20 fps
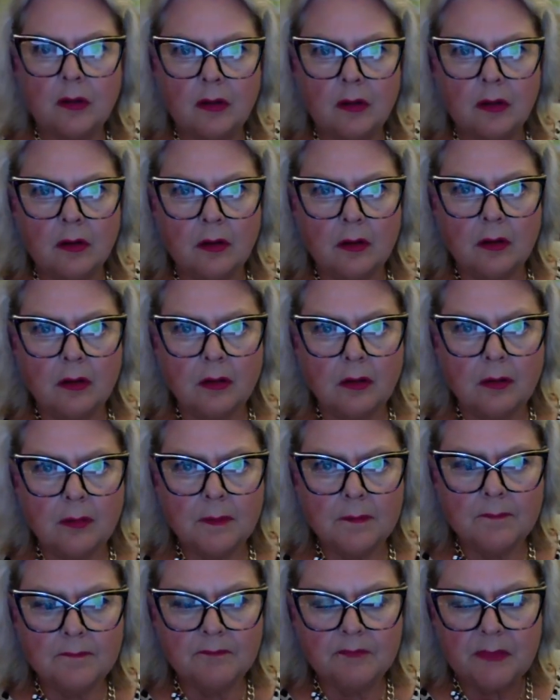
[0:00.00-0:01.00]

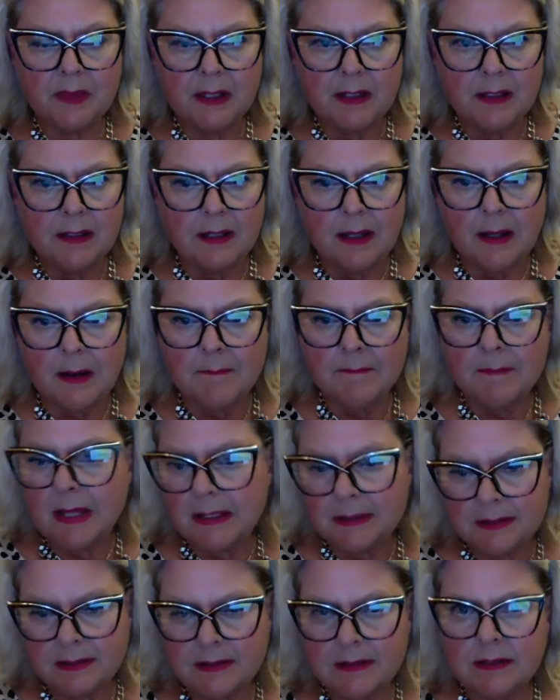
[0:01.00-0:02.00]
a
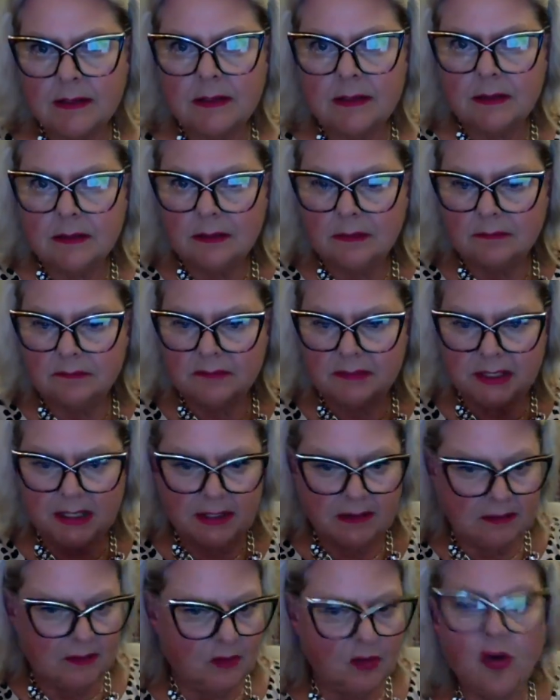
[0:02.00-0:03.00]
messy
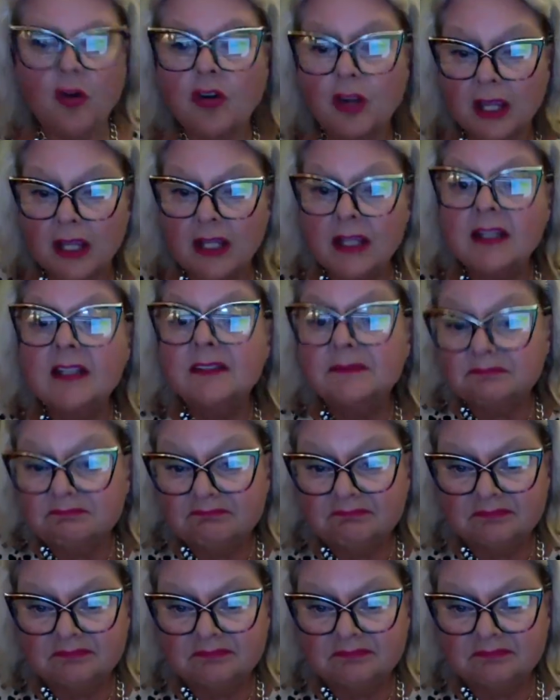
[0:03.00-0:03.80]
cooking,